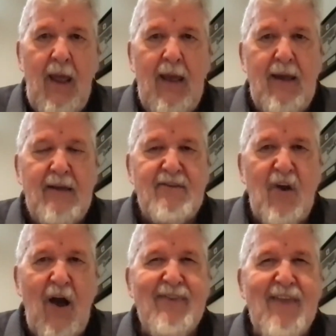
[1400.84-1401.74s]
It's
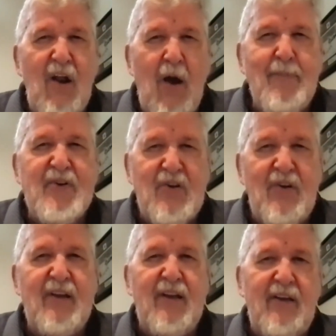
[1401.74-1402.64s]
got that
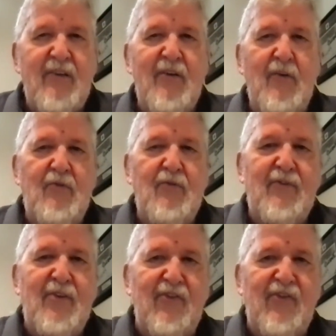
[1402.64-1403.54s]
opportunity to
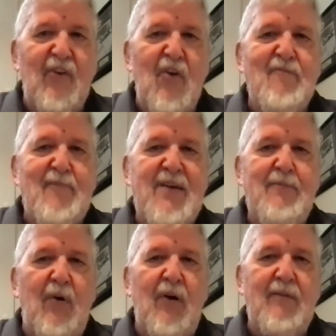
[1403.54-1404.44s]
serve
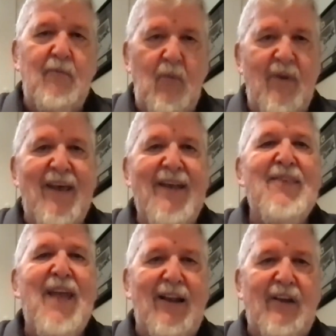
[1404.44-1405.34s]
people and
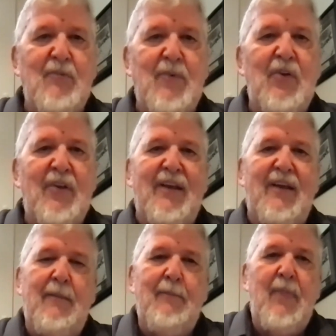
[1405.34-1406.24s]
within that
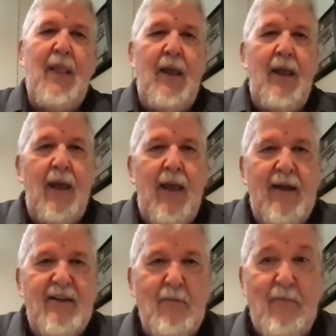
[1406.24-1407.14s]
community,
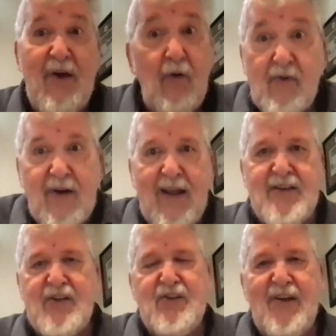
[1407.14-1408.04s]
and to build
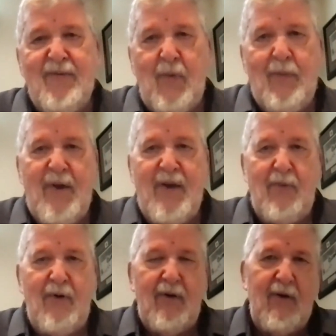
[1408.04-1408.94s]
relationships with
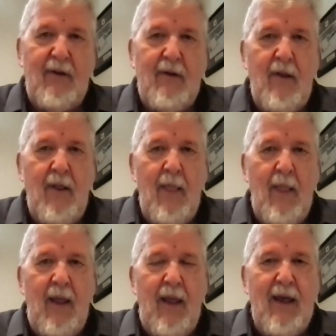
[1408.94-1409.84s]
people
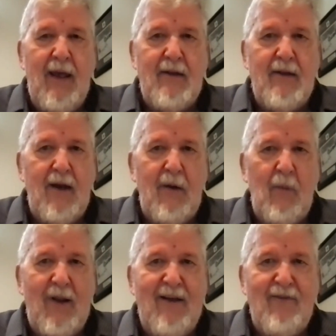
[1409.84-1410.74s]
and
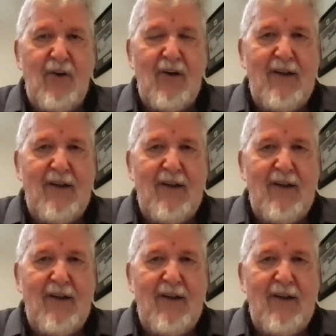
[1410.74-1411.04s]
whatever.